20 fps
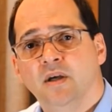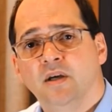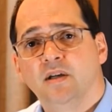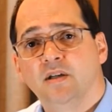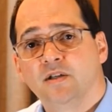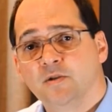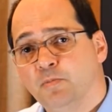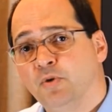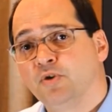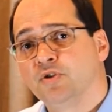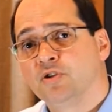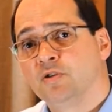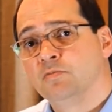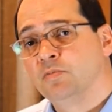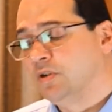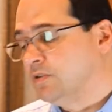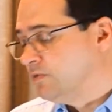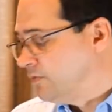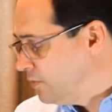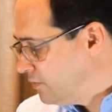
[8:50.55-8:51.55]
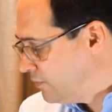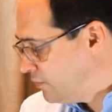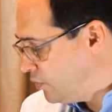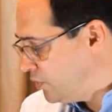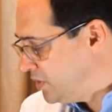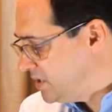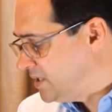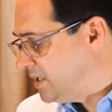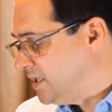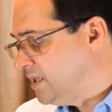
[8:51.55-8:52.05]
responsible for
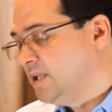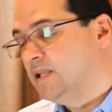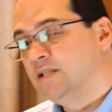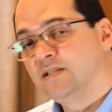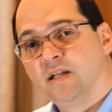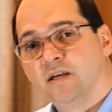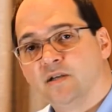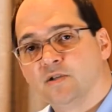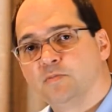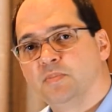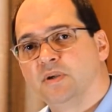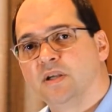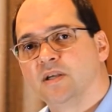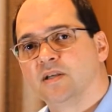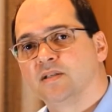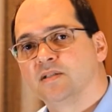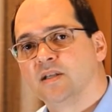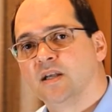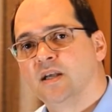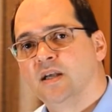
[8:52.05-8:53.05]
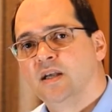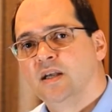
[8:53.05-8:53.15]
voicing these loudspeakers.